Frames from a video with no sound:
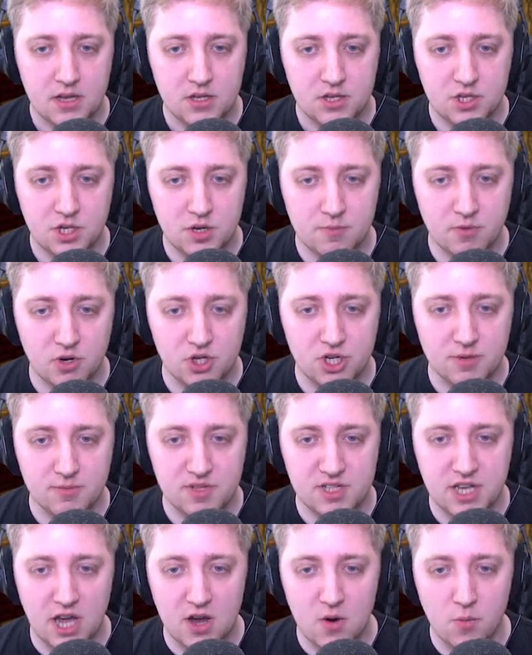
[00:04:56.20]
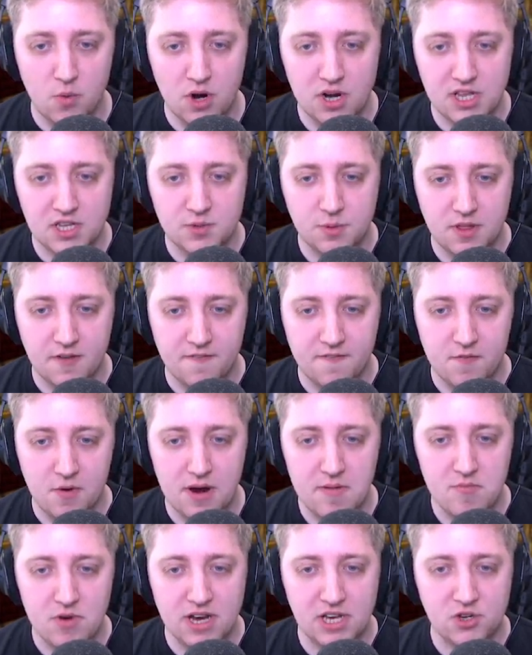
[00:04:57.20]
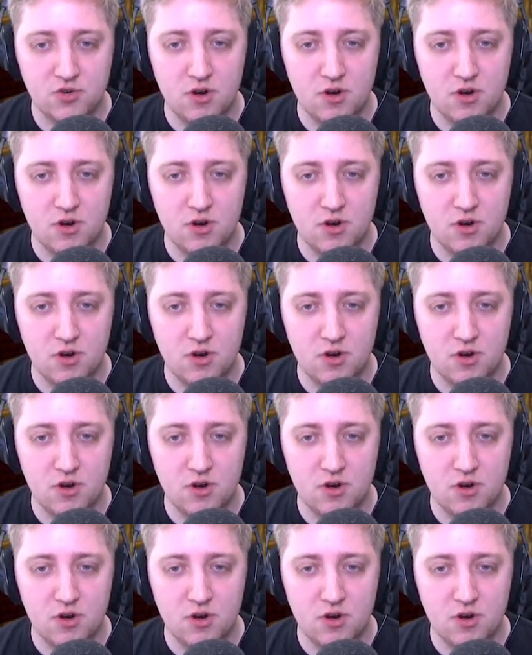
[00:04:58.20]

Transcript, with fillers: Two more jumps to go. What is with the frame rate